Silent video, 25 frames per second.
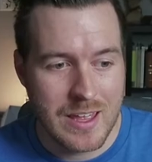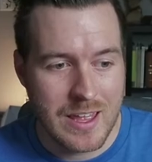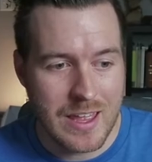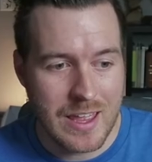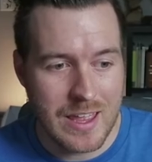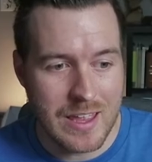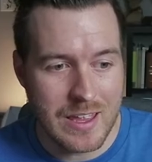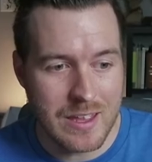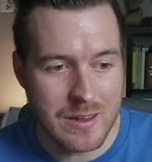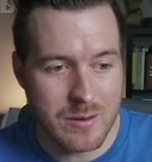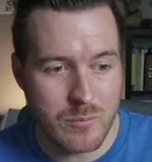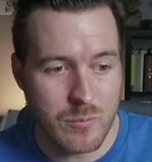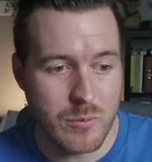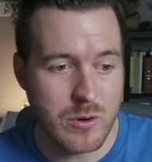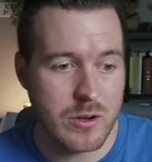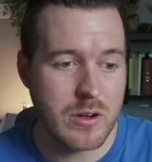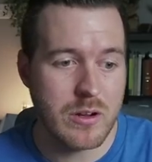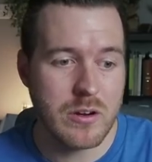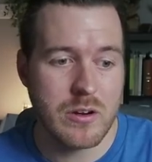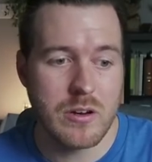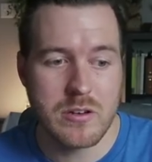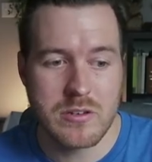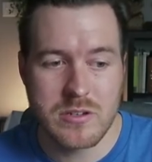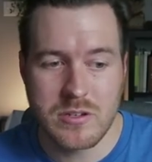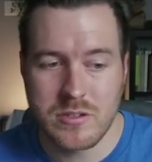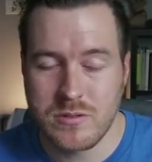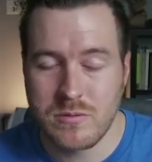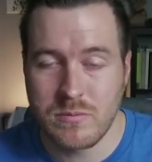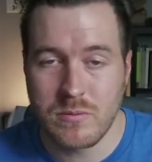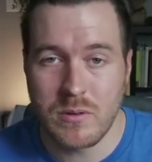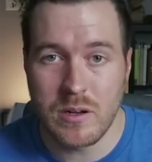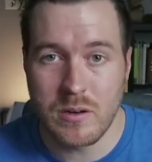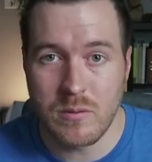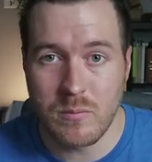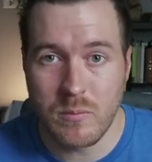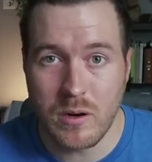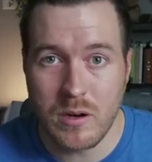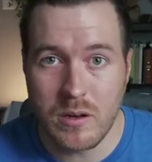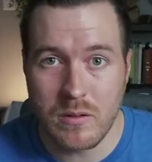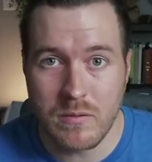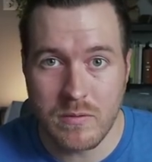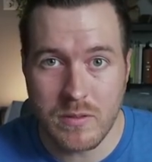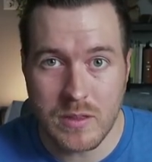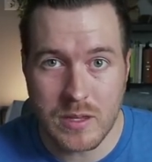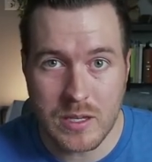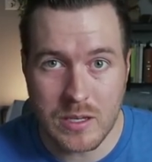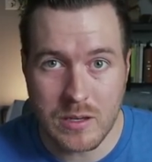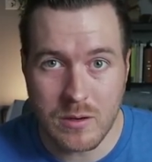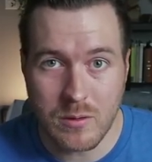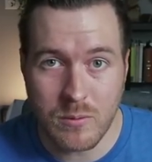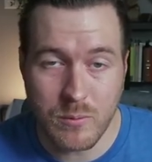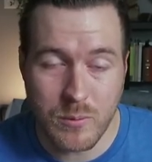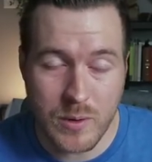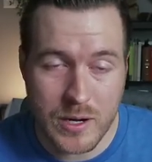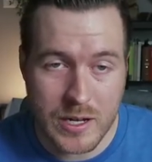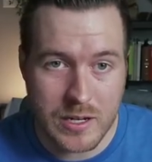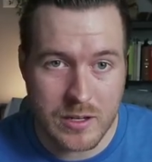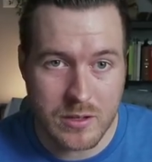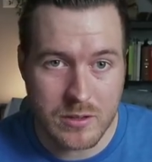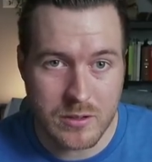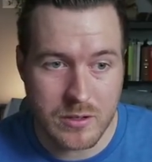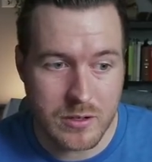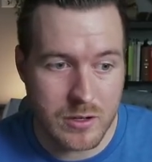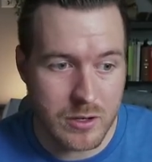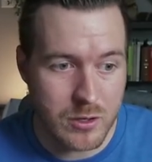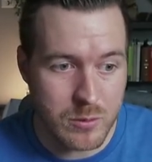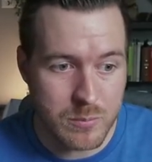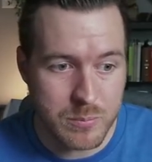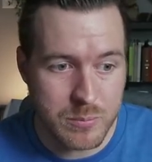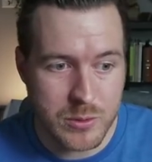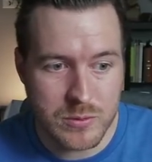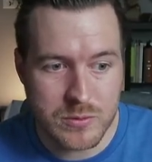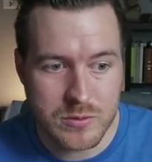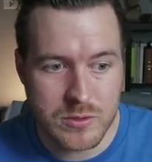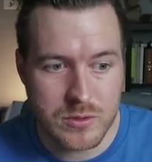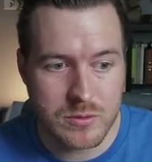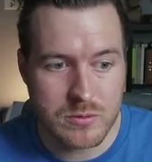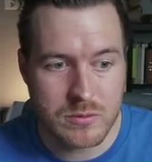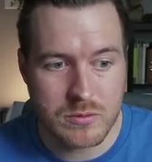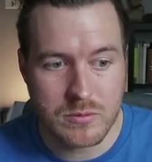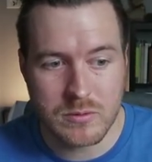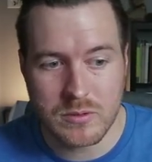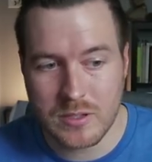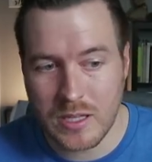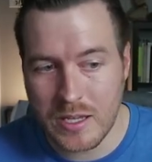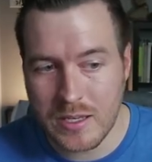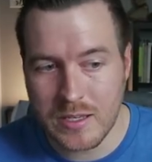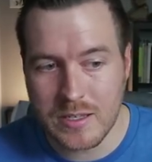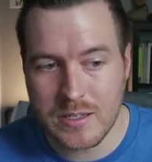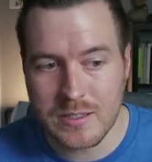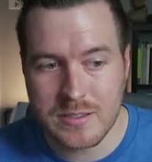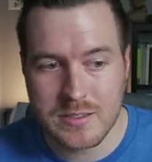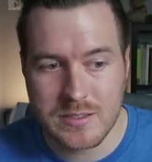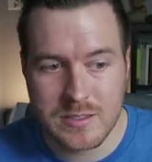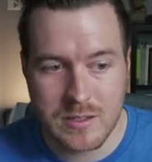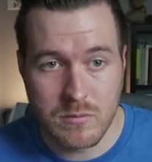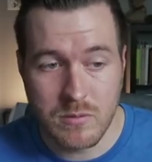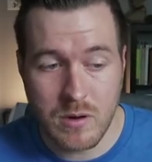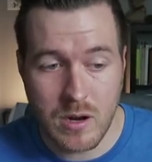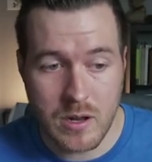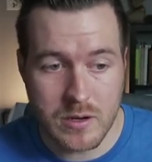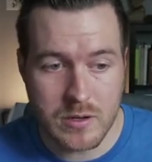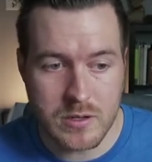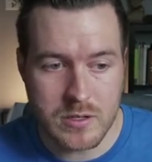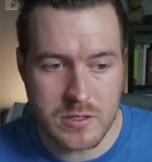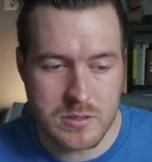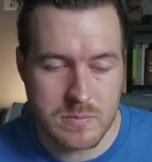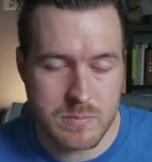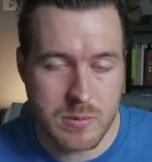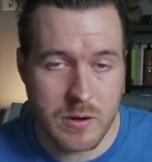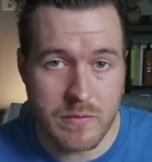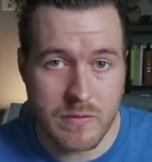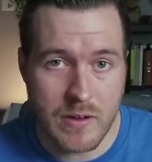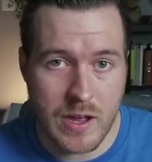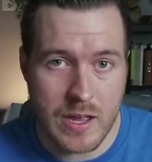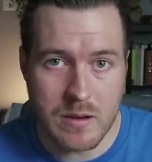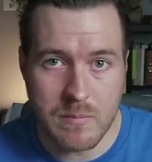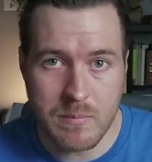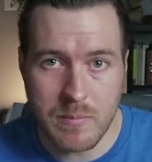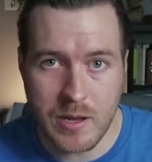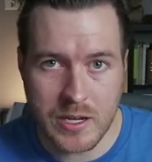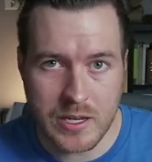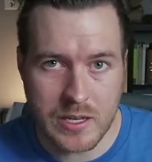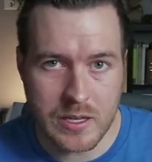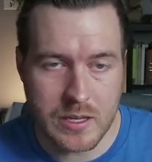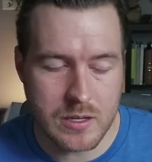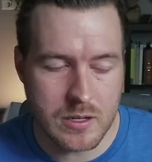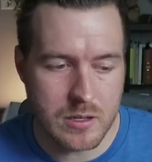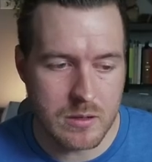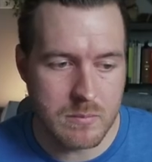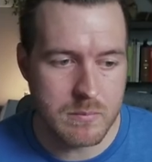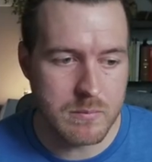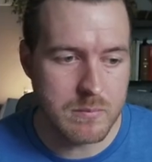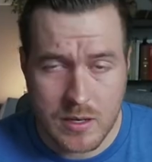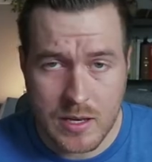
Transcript: And we're gonna just run one of the regular Ubuntu latest runners provided by GitHub.